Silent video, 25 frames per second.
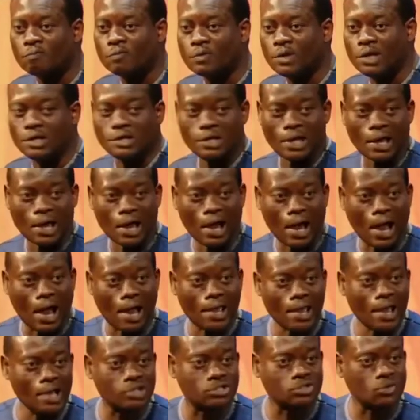in the
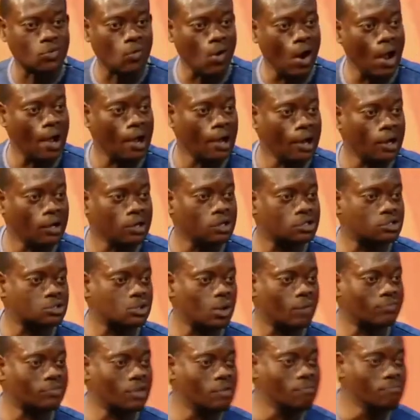highest ranks
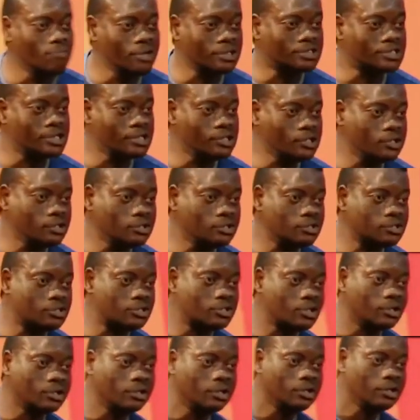of the meetings